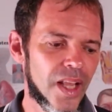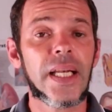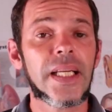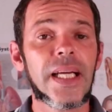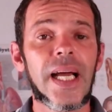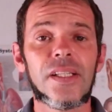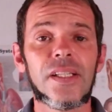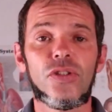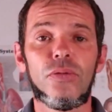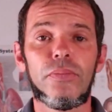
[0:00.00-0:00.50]

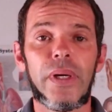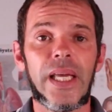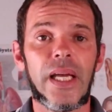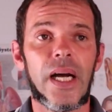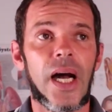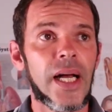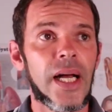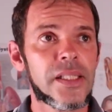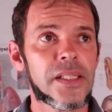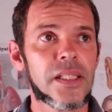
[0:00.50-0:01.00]
And guys, you
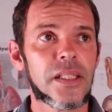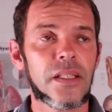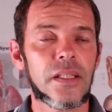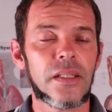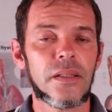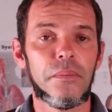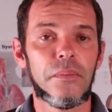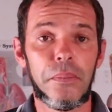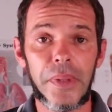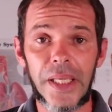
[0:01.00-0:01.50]
may
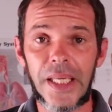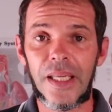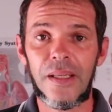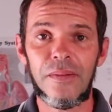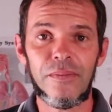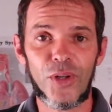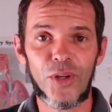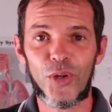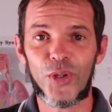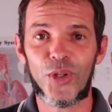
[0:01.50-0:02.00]
ask
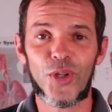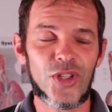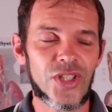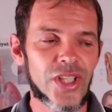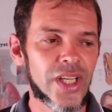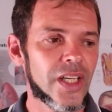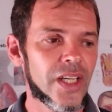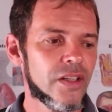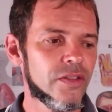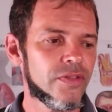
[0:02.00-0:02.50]
me or
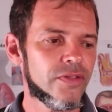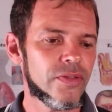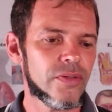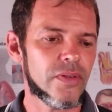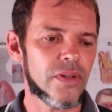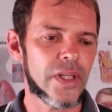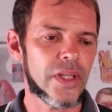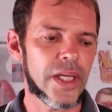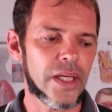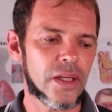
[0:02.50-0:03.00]

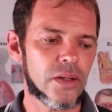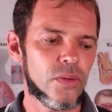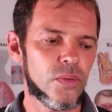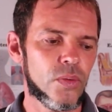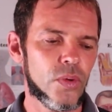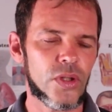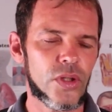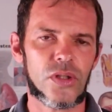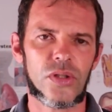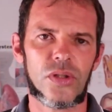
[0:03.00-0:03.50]
yourself, like,
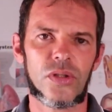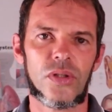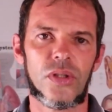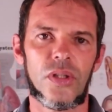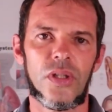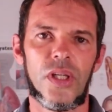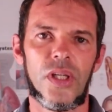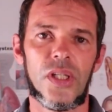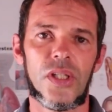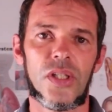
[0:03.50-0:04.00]
what
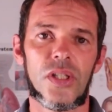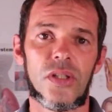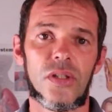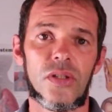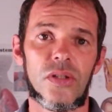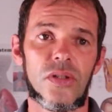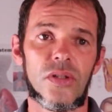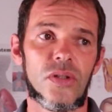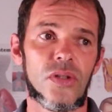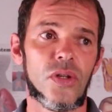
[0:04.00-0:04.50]

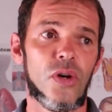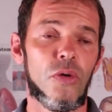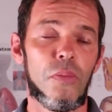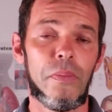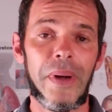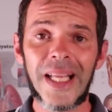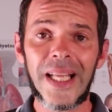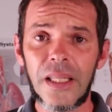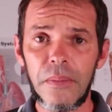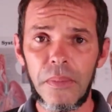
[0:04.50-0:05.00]
is
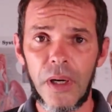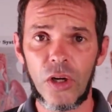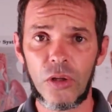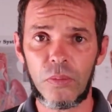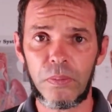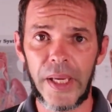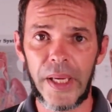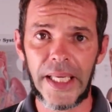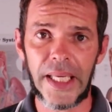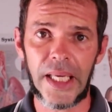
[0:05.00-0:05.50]
so bad
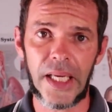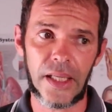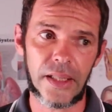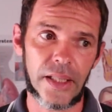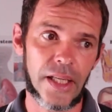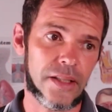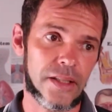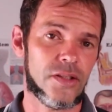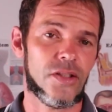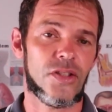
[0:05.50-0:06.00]
about packing
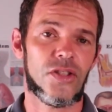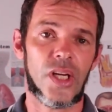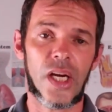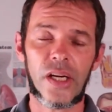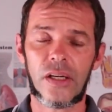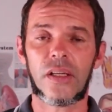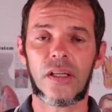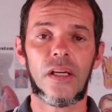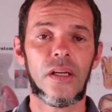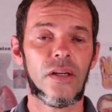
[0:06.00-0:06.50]
that
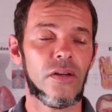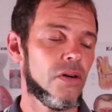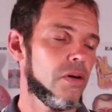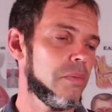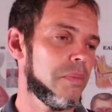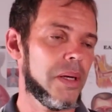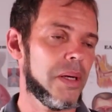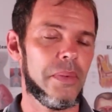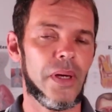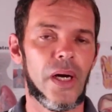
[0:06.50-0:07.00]
Sergey
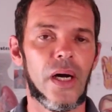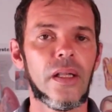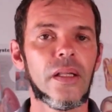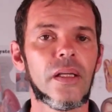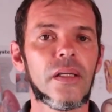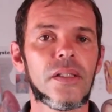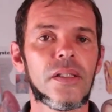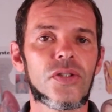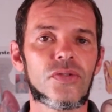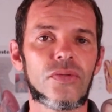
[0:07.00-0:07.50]
or maybe
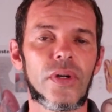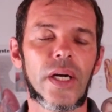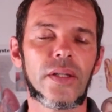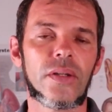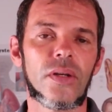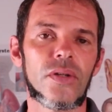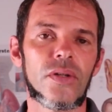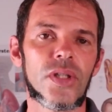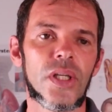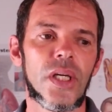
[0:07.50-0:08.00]
other
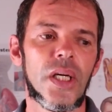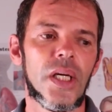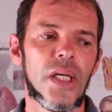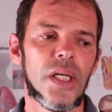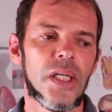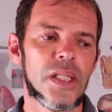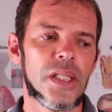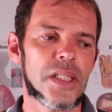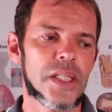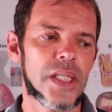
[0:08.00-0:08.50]
instructors
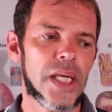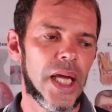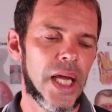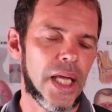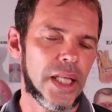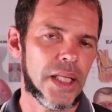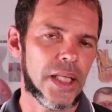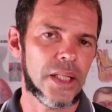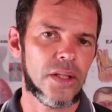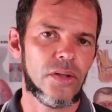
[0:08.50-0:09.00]

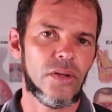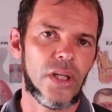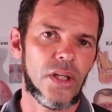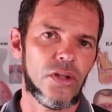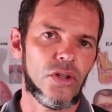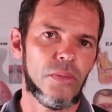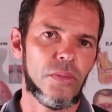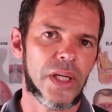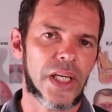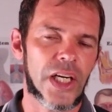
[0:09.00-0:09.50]
say that you
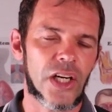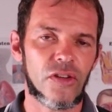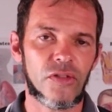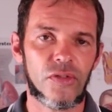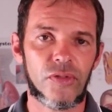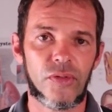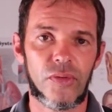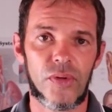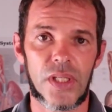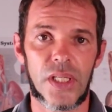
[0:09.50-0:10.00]
need to be
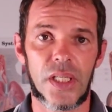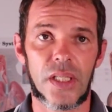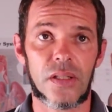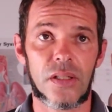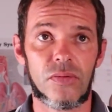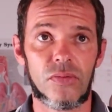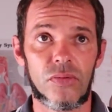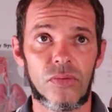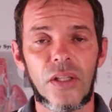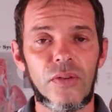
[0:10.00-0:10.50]
careful with
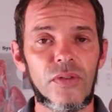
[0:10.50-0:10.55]
this.